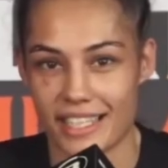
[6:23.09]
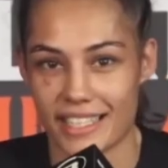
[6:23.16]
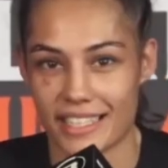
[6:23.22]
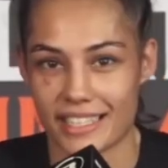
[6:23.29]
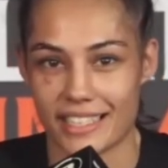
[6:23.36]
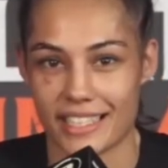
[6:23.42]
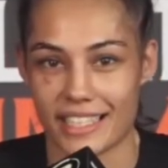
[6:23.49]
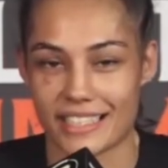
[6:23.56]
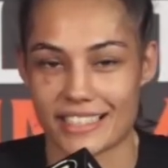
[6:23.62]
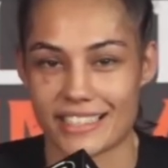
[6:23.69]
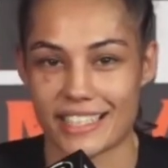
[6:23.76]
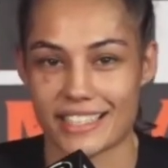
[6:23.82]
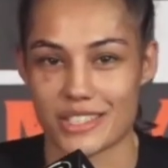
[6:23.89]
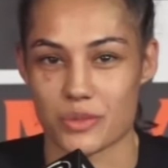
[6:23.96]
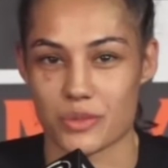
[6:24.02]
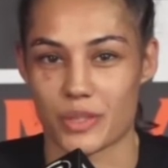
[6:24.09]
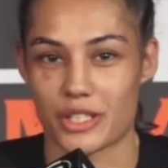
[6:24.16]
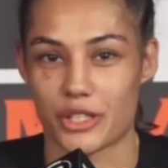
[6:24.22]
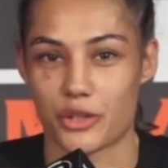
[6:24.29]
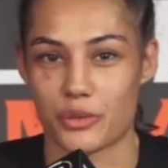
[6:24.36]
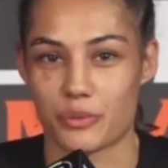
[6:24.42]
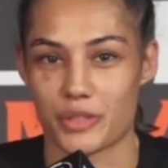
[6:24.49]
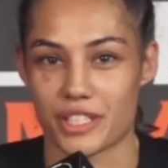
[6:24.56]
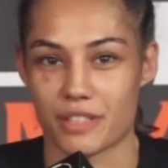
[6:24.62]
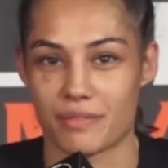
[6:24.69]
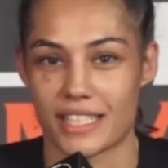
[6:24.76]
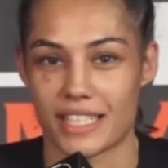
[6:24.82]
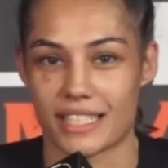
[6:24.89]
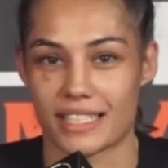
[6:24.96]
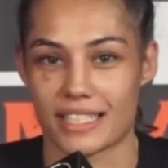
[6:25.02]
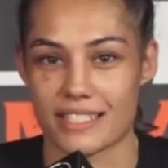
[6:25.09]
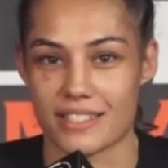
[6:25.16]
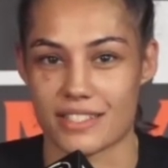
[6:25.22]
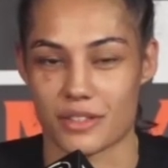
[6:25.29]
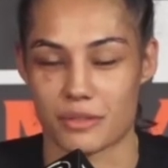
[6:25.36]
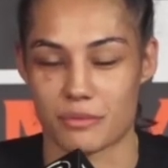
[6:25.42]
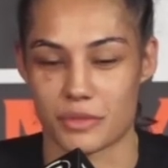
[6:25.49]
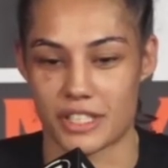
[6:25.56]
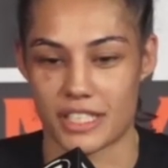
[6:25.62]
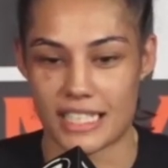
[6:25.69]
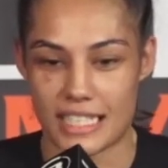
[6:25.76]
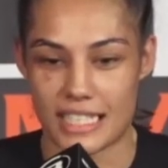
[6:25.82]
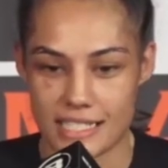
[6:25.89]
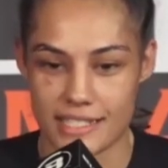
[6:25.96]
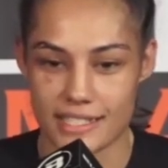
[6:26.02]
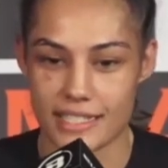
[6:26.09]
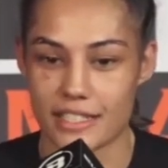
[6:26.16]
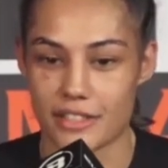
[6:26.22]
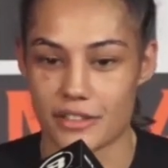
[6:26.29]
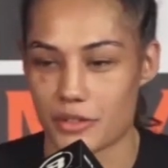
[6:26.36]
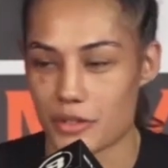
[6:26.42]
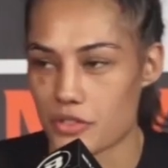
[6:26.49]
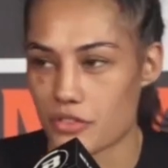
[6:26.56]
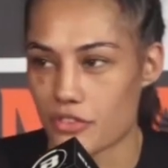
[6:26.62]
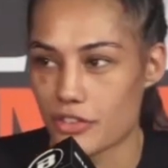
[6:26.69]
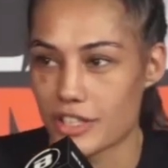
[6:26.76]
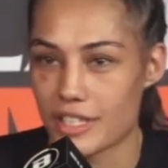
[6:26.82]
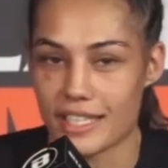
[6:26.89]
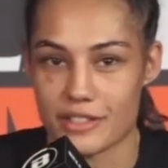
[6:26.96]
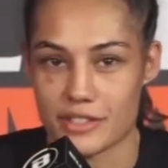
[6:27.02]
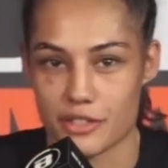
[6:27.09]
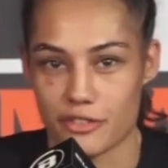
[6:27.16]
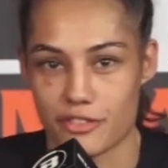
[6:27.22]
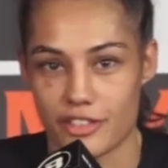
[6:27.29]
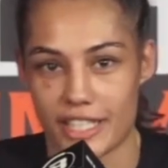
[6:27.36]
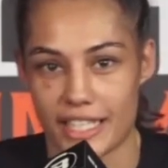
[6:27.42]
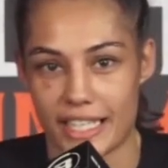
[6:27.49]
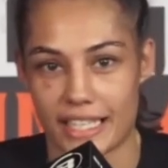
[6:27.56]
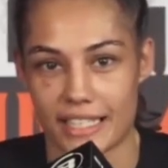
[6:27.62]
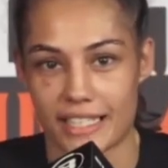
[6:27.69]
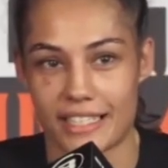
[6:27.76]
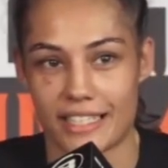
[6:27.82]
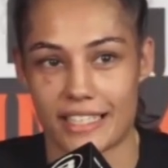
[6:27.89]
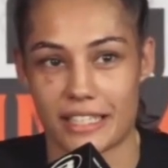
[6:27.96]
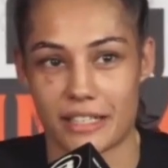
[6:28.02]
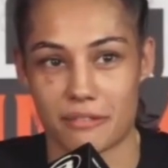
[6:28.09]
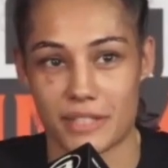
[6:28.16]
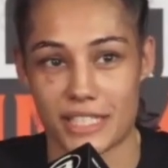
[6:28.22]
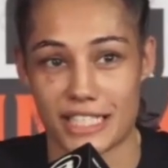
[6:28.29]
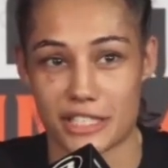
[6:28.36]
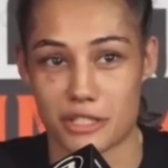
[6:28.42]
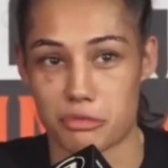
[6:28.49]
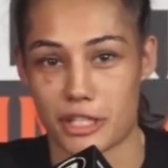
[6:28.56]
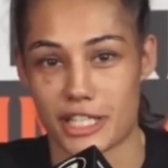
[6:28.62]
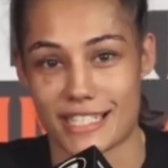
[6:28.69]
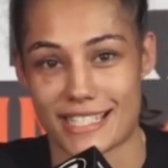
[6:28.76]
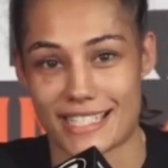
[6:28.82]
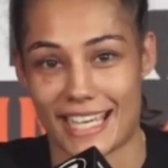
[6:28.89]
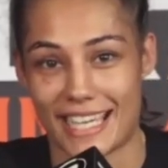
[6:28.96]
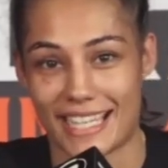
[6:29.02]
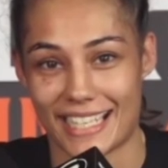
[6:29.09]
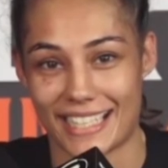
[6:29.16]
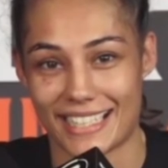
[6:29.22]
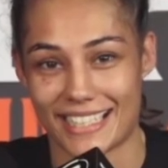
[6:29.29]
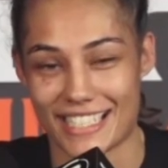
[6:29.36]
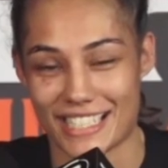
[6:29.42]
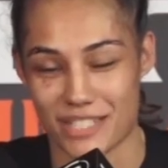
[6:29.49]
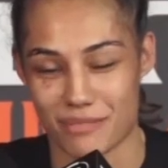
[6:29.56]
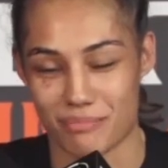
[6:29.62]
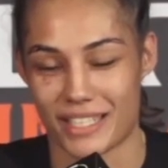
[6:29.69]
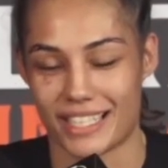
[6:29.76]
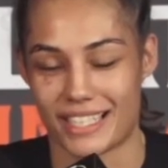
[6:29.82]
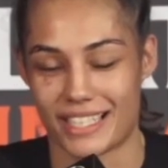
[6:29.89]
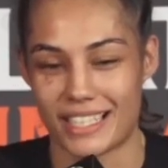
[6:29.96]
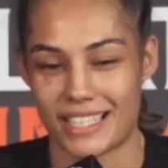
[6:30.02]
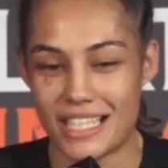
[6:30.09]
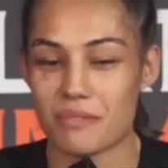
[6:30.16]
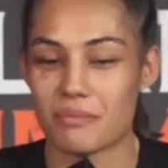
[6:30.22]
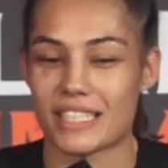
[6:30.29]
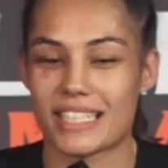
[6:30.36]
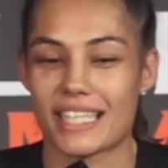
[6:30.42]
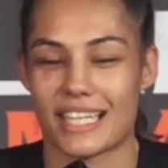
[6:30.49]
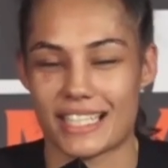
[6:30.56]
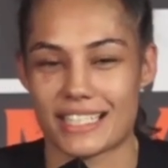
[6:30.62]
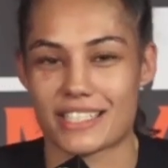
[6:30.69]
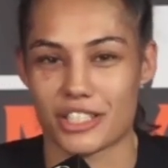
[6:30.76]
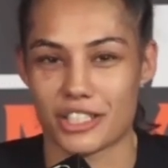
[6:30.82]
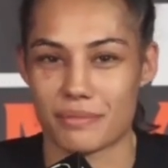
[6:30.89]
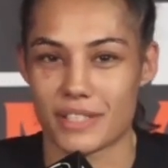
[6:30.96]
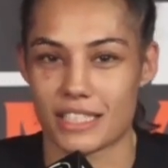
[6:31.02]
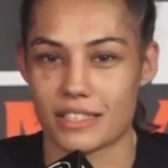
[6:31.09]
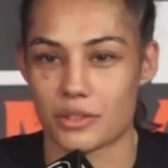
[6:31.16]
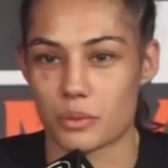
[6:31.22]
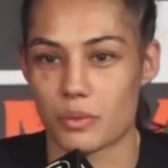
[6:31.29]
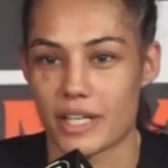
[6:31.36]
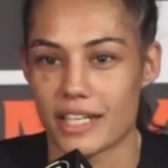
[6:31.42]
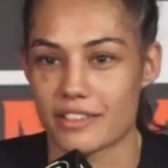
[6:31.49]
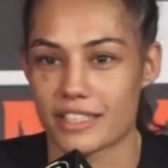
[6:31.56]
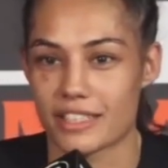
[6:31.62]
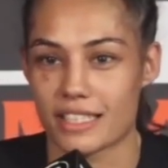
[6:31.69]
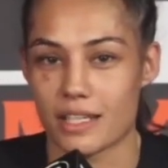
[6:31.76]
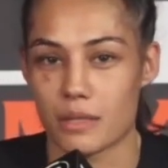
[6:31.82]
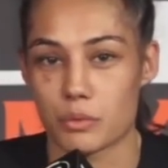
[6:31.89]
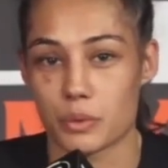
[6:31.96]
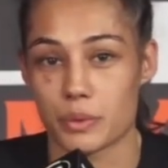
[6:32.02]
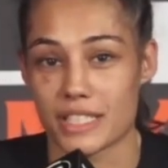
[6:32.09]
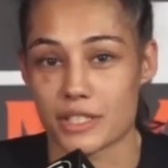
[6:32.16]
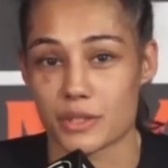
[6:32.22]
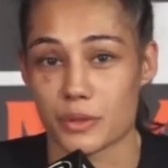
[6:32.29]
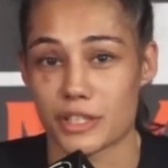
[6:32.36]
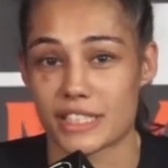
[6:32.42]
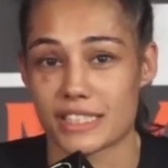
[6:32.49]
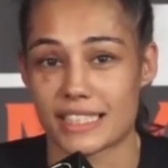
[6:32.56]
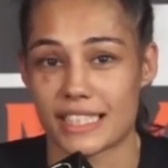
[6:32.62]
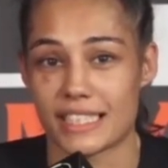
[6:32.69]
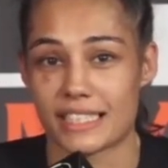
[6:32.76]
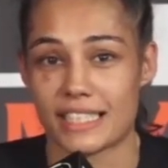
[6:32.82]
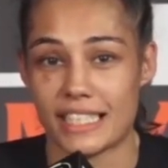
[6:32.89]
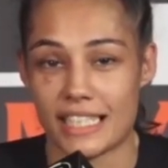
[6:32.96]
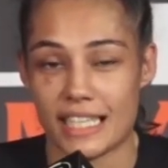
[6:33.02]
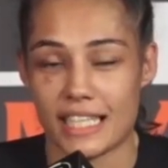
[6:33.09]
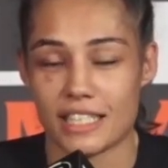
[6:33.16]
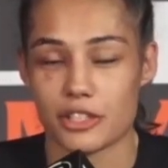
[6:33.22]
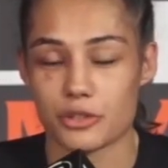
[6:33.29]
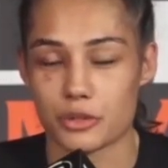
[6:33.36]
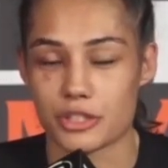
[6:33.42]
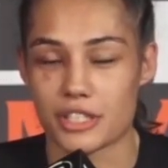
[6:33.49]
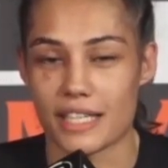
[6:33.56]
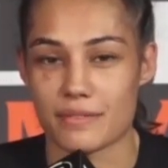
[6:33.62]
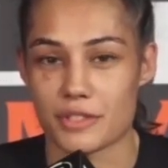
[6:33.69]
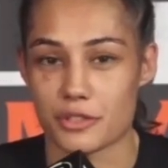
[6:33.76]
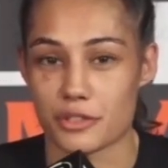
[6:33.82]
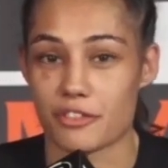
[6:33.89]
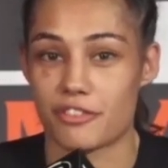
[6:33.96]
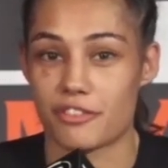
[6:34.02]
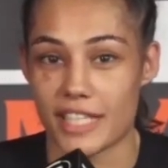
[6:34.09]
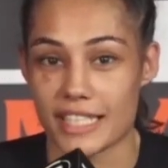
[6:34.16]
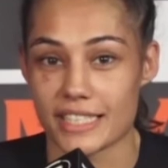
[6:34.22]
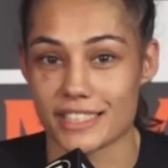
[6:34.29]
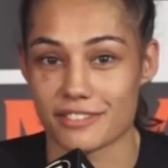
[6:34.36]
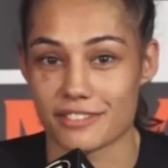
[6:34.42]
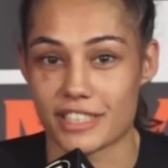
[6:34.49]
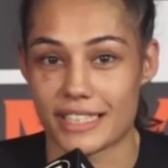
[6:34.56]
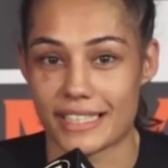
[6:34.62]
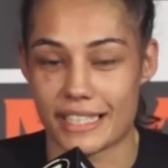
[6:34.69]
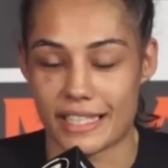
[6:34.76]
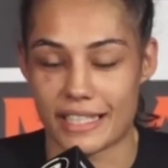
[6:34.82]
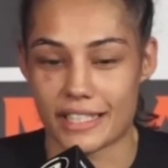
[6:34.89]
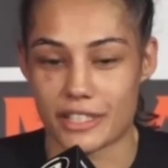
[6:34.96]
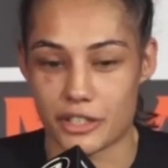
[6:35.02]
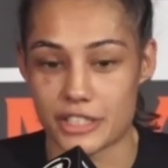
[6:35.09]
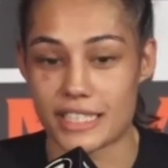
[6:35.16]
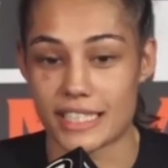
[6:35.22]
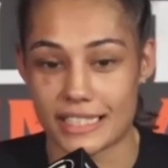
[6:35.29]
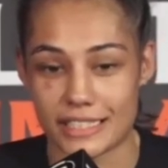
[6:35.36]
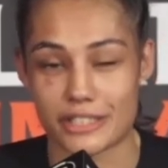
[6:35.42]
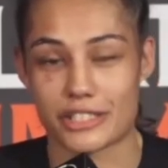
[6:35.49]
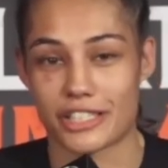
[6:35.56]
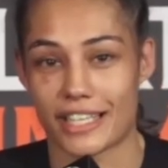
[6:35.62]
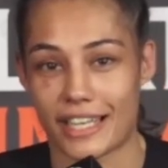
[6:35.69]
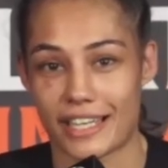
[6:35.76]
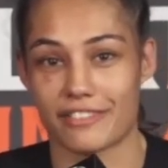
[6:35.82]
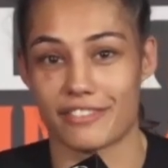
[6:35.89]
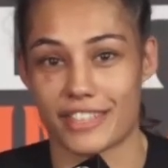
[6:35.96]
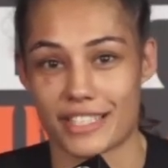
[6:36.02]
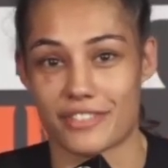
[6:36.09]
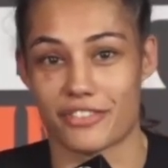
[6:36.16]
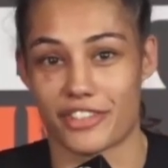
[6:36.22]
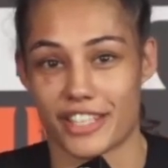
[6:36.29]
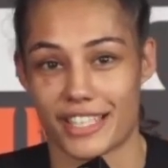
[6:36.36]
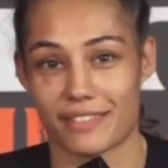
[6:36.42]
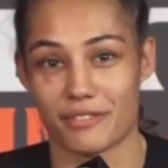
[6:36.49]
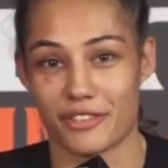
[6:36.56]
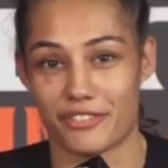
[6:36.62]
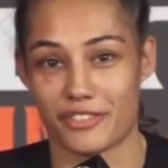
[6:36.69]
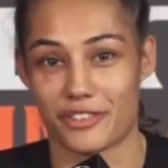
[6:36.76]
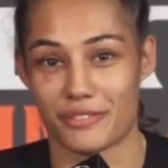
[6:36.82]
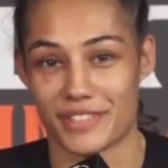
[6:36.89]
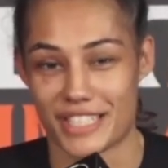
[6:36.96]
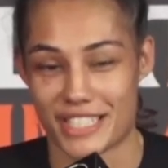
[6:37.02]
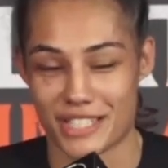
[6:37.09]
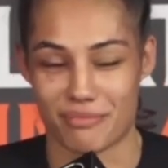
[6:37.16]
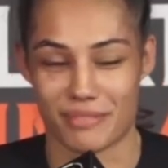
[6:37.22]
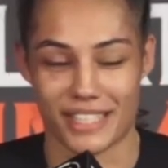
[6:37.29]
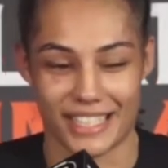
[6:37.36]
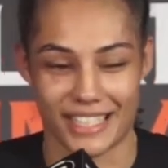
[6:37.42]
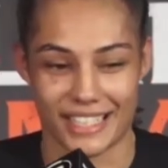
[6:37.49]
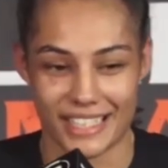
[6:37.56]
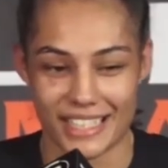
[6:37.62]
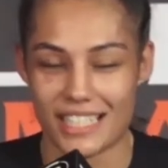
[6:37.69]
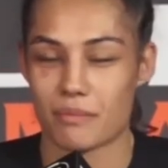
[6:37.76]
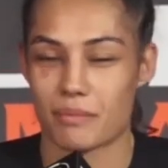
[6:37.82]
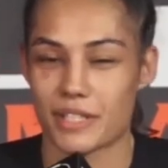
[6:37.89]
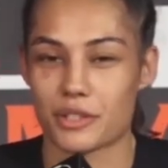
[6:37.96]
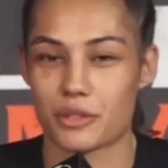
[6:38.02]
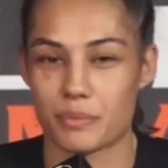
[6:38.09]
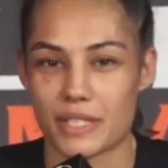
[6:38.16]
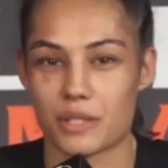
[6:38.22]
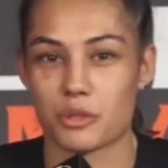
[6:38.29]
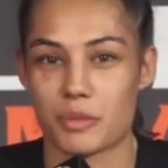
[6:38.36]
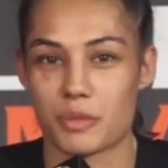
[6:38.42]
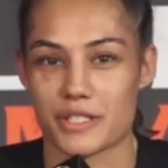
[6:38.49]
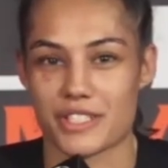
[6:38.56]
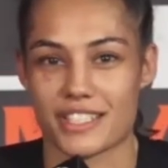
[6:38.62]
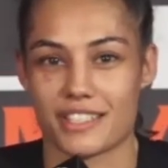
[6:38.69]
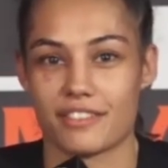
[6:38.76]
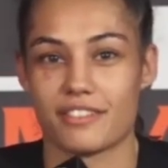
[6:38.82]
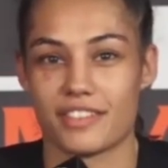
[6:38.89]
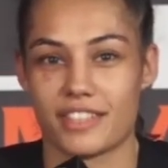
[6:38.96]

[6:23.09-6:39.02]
I can take this win home with me at least, so I'm not sitting on those 40 hours of flying in a depressed state at least. But yeah, it's going to be a little while and a couple weeks quarantine, a little time to reflect and really critique the shit out of this freaking performance. But it'll be all positive.